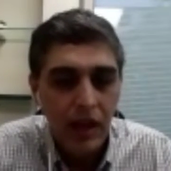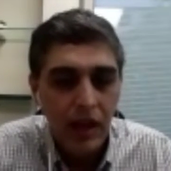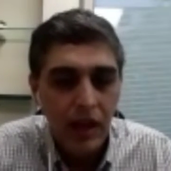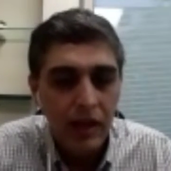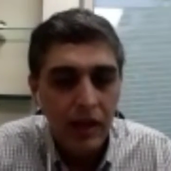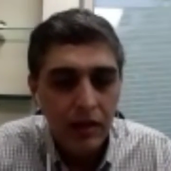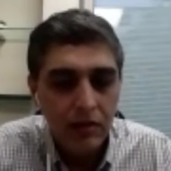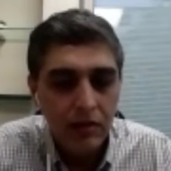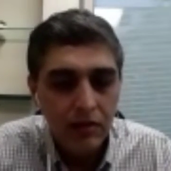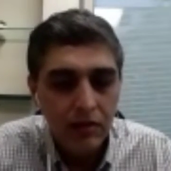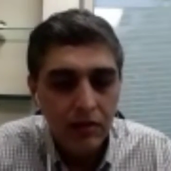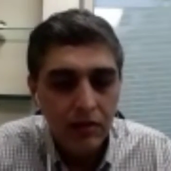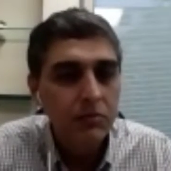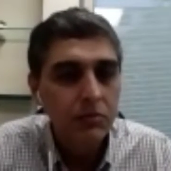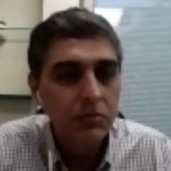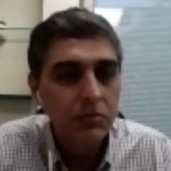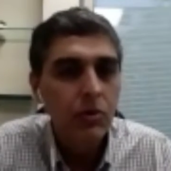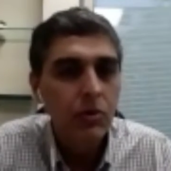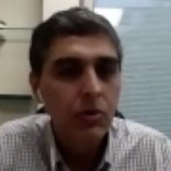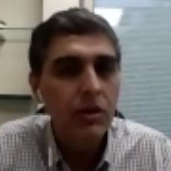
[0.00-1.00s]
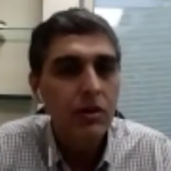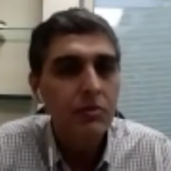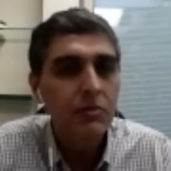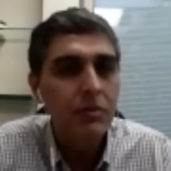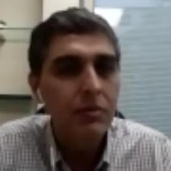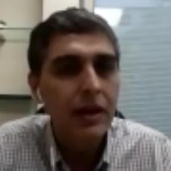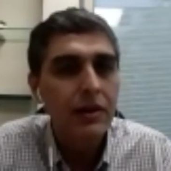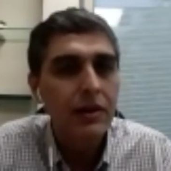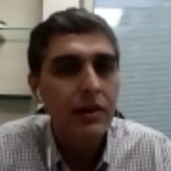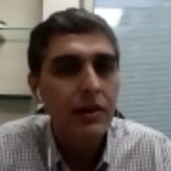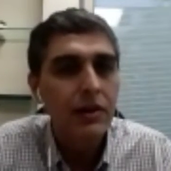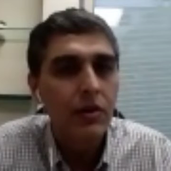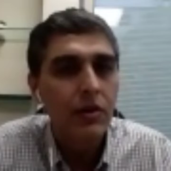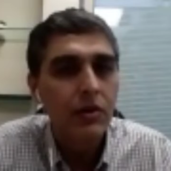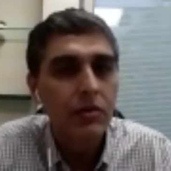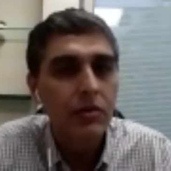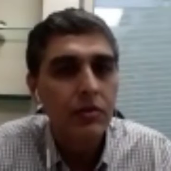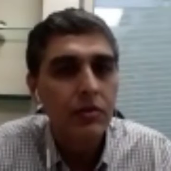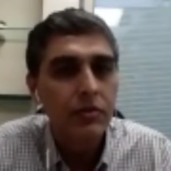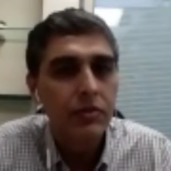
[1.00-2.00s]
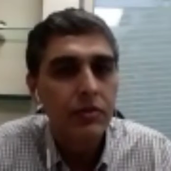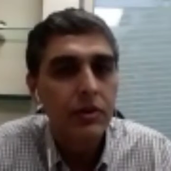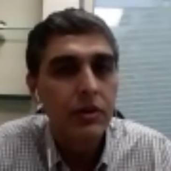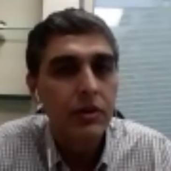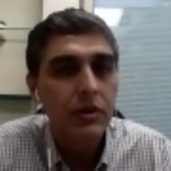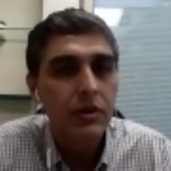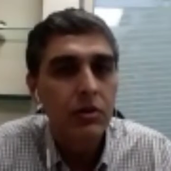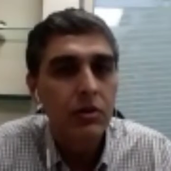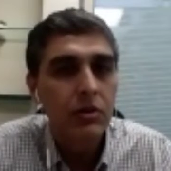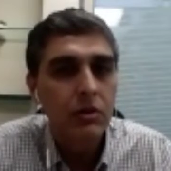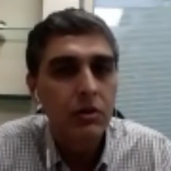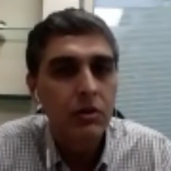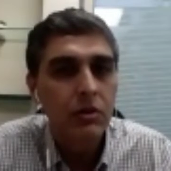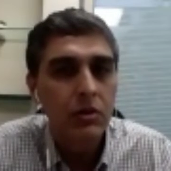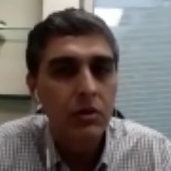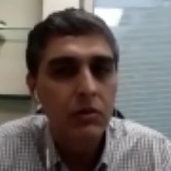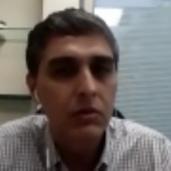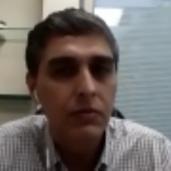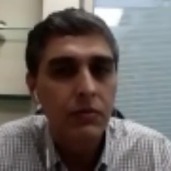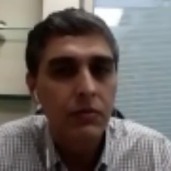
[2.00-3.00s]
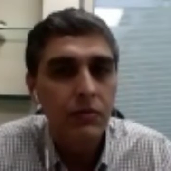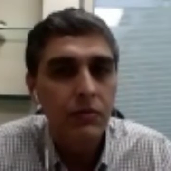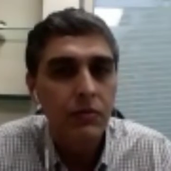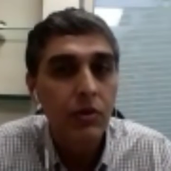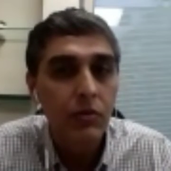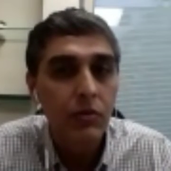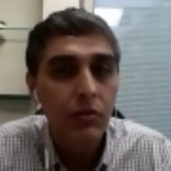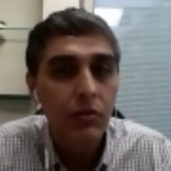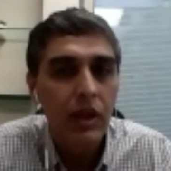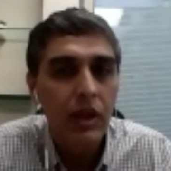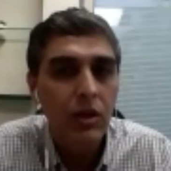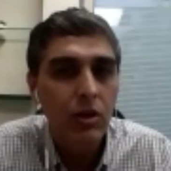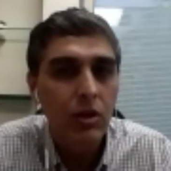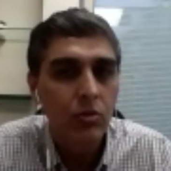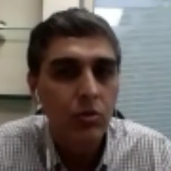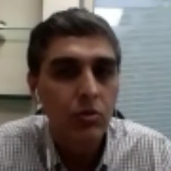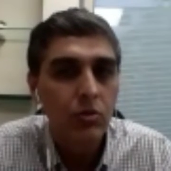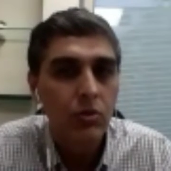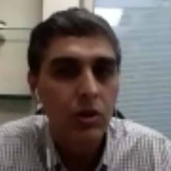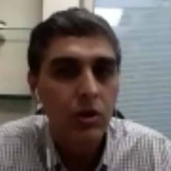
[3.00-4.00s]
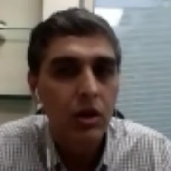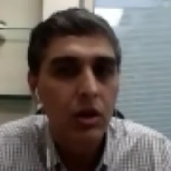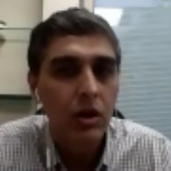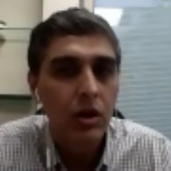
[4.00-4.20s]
It is more a matter of the way you